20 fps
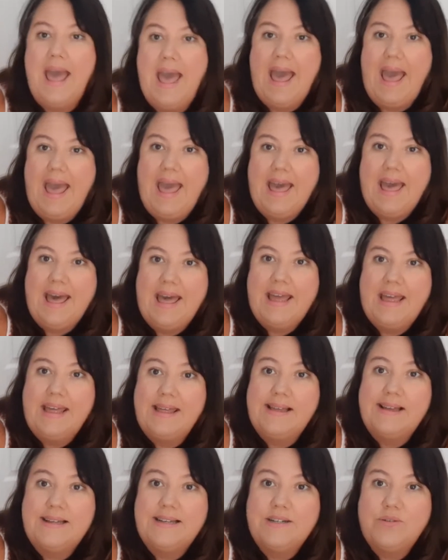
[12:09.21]

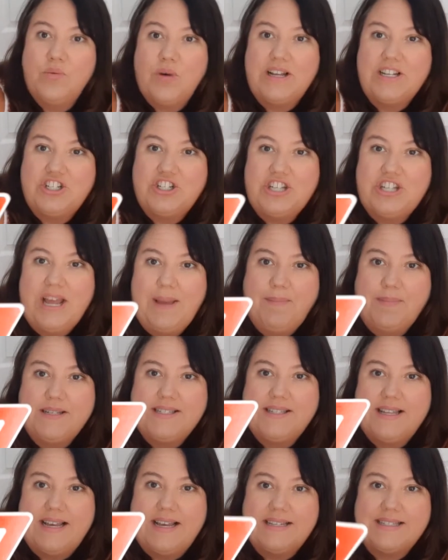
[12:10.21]
And what shape
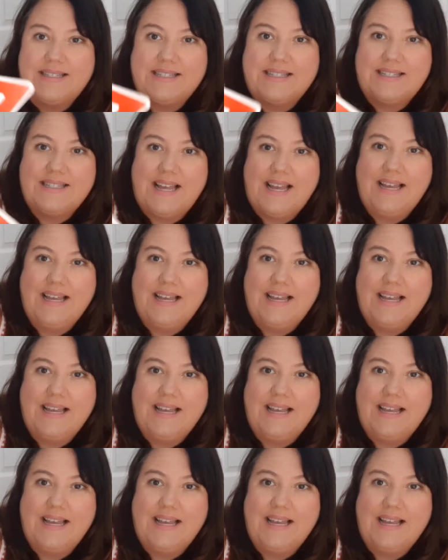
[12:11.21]
is this